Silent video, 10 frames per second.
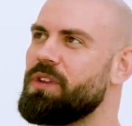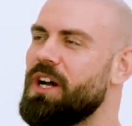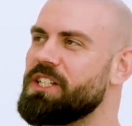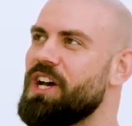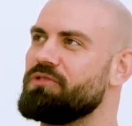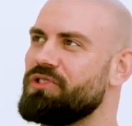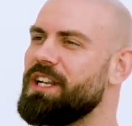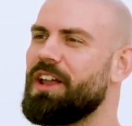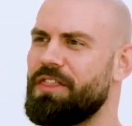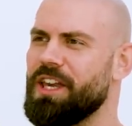I started really
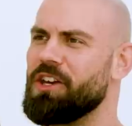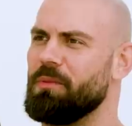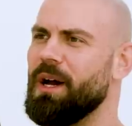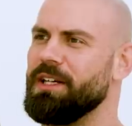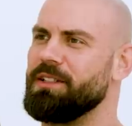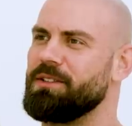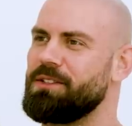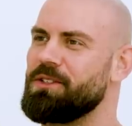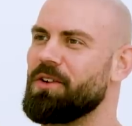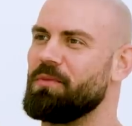like thinking about it.
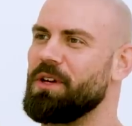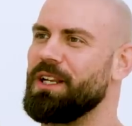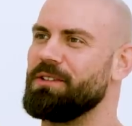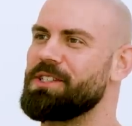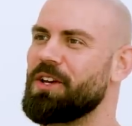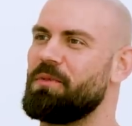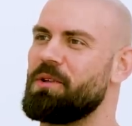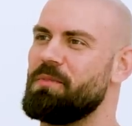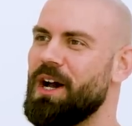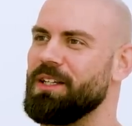Do you know what I mean? It was like on my
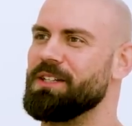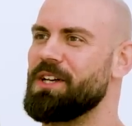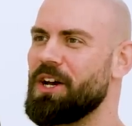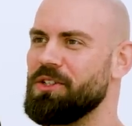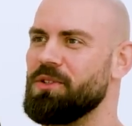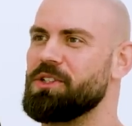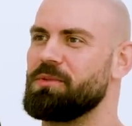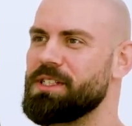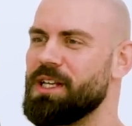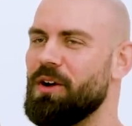mind. I was like, I can do this
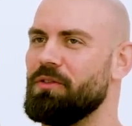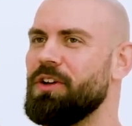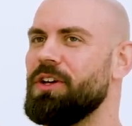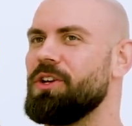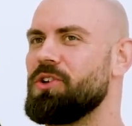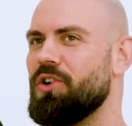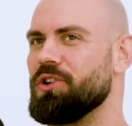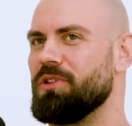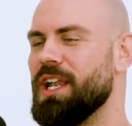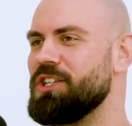myself. Got in a
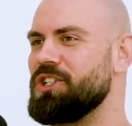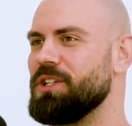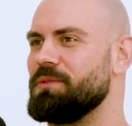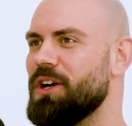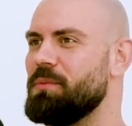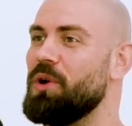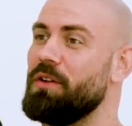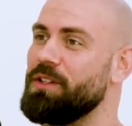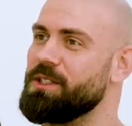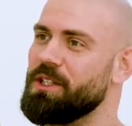relationship, kind of put
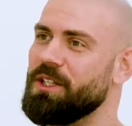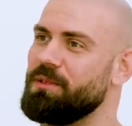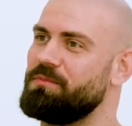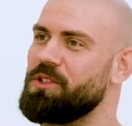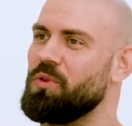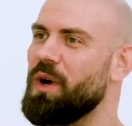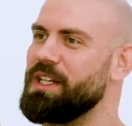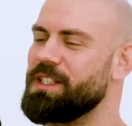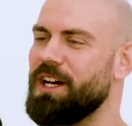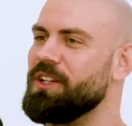everything to the to the
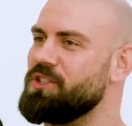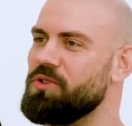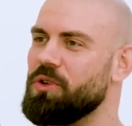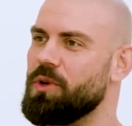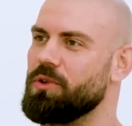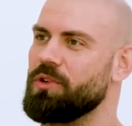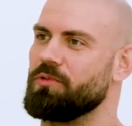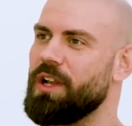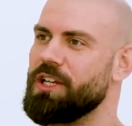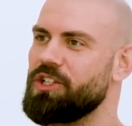wayside as you do when you're in a
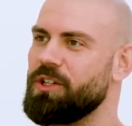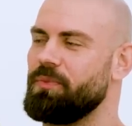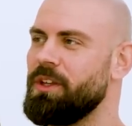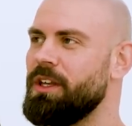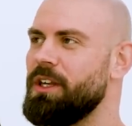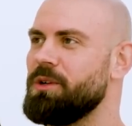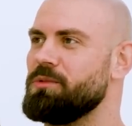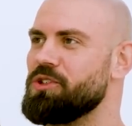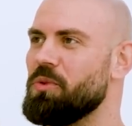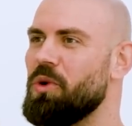relationship,
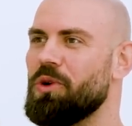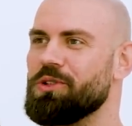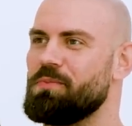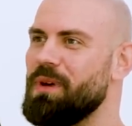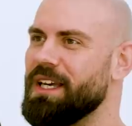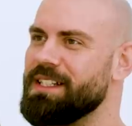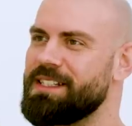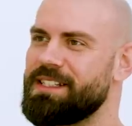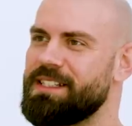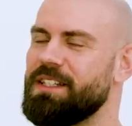was the world's
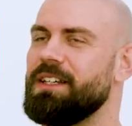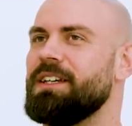biggest.